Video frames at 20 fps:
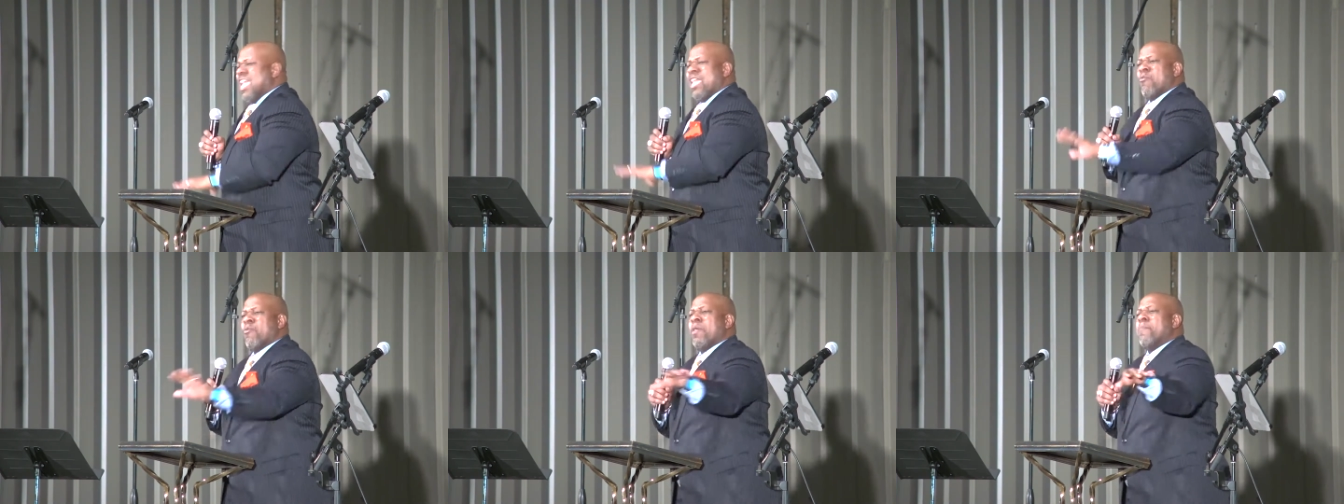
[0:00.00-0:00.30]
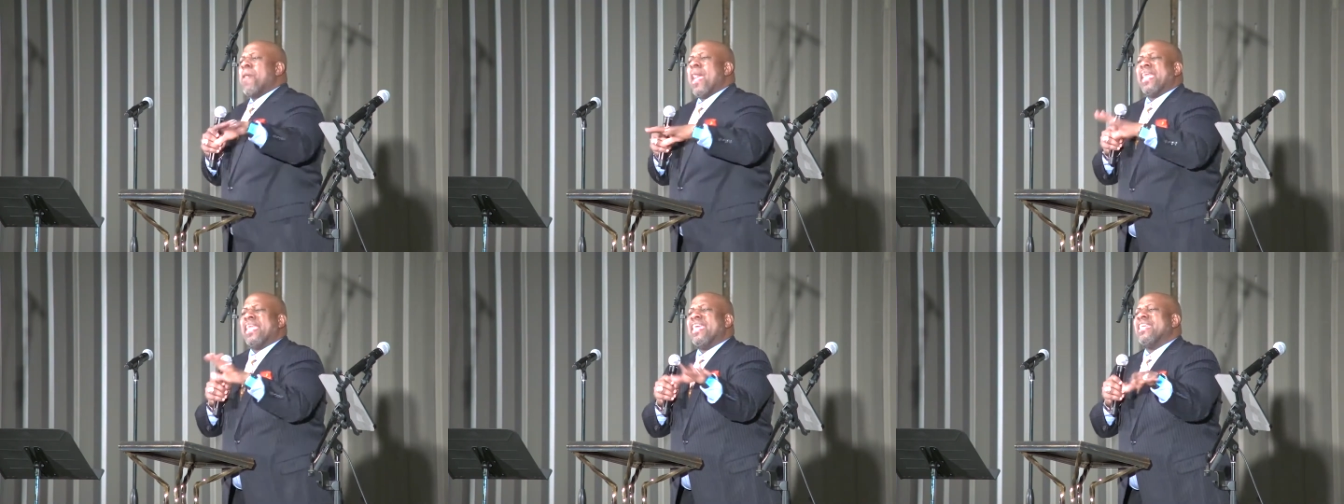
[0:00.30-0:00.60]
He
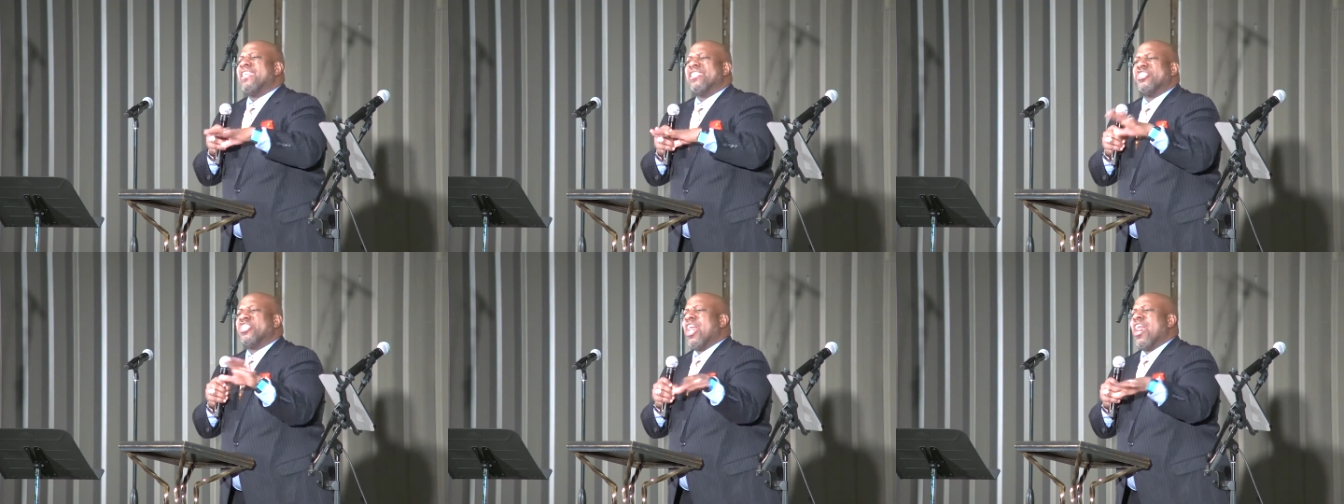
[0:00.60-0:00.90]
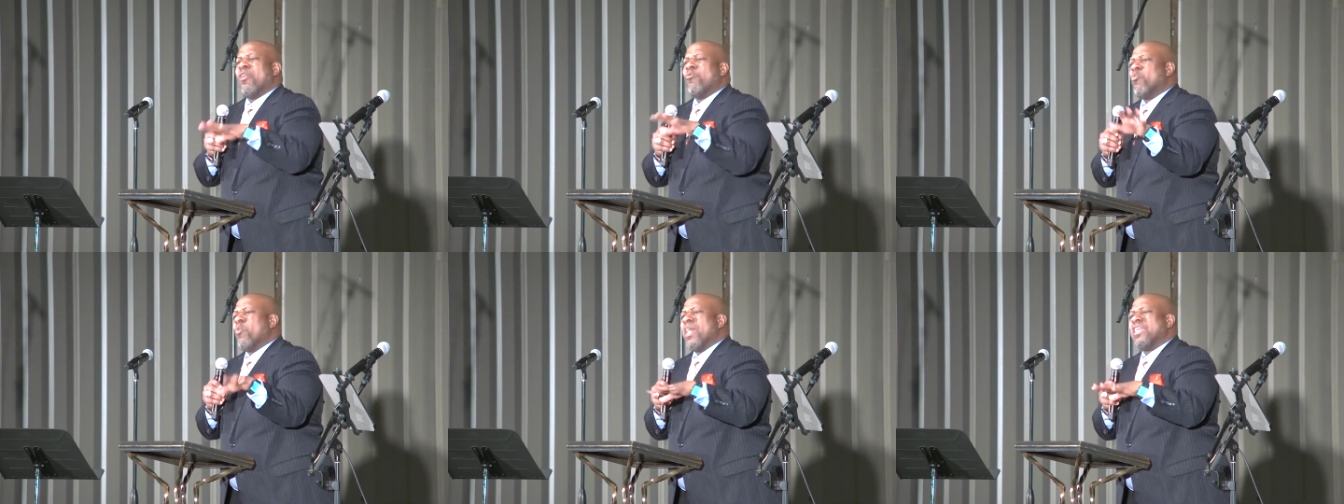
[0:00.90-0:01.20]
went back into
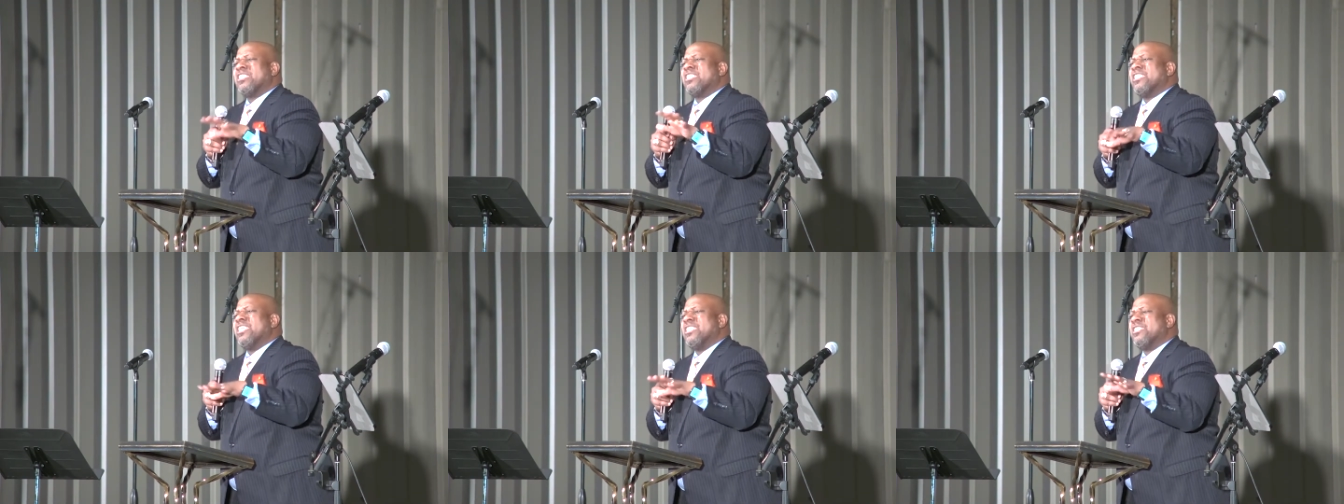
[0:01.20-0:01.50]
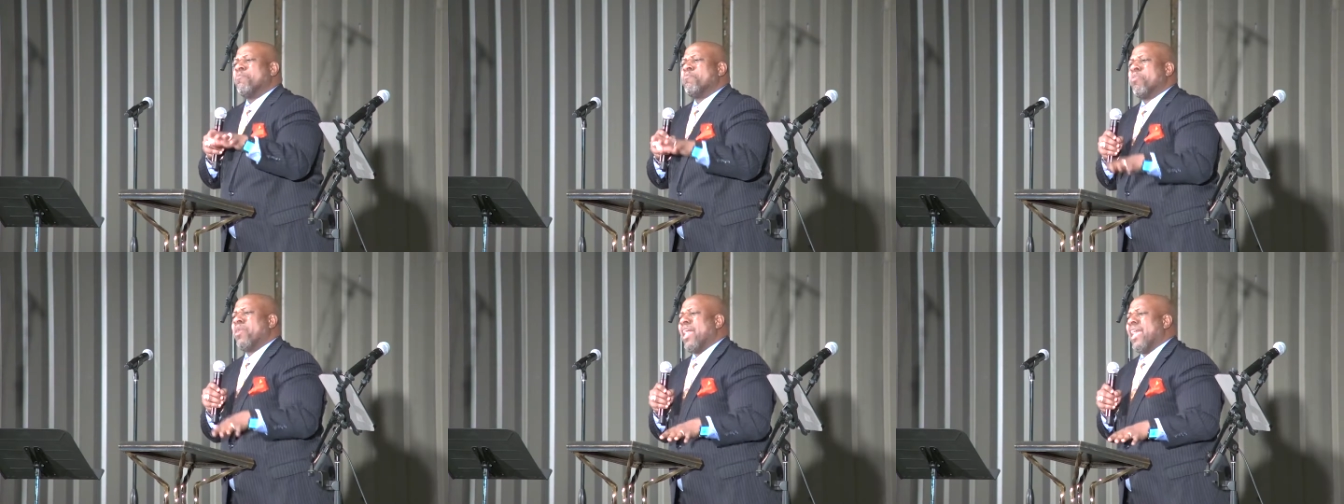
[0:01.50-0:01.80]
John
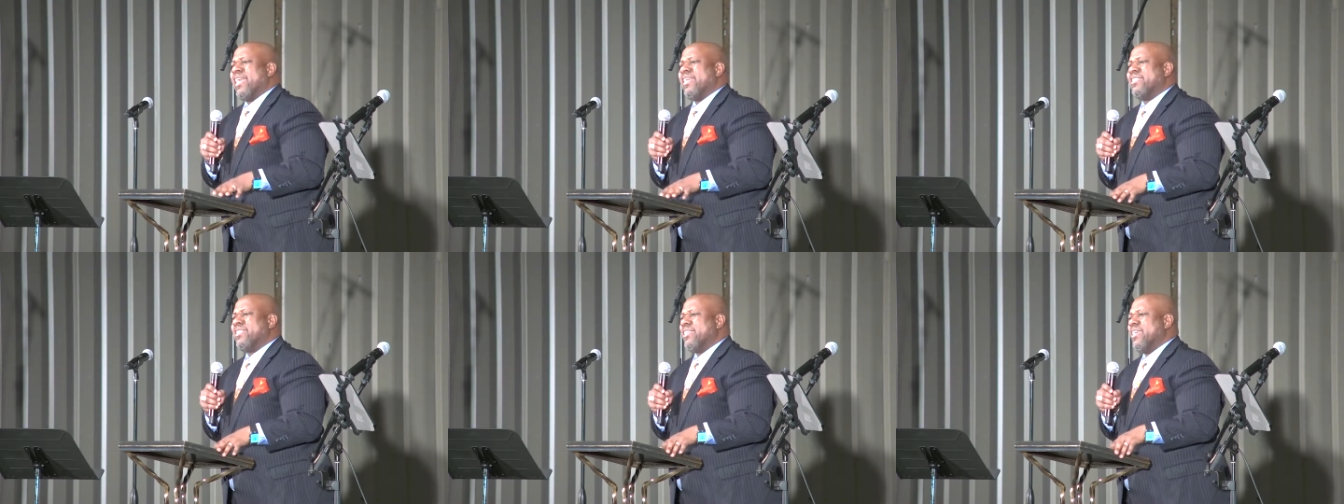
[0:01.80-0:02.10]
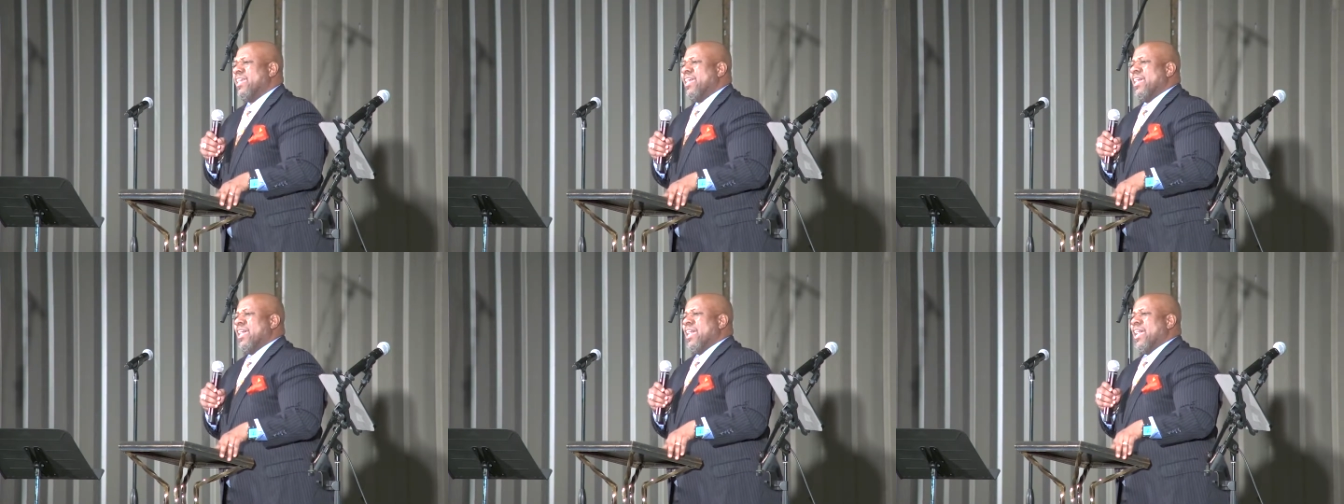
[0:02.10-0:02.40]
Wesley's
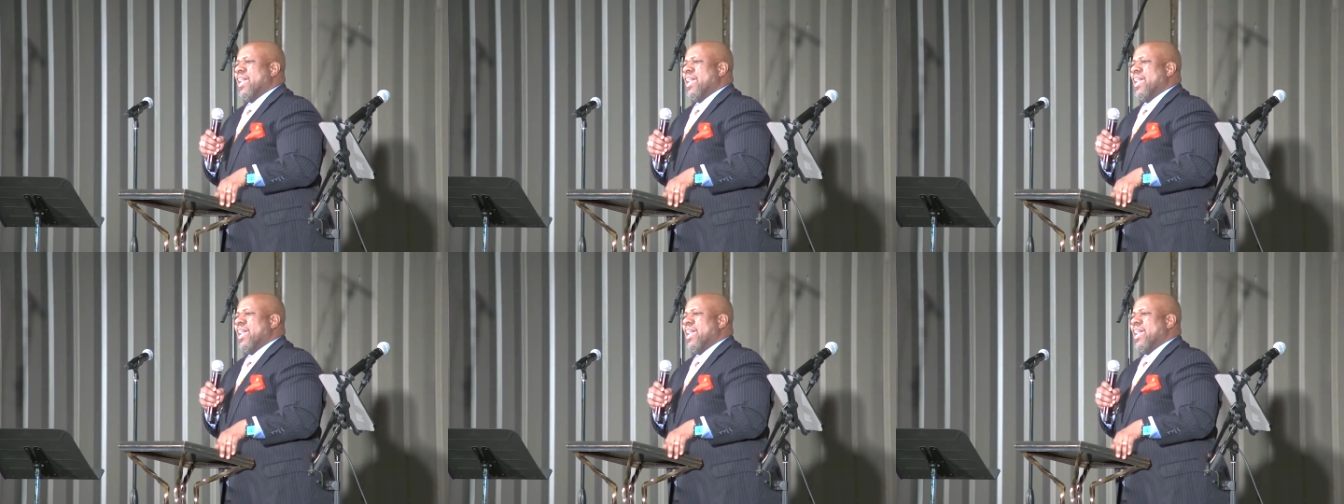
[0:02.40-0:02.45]
place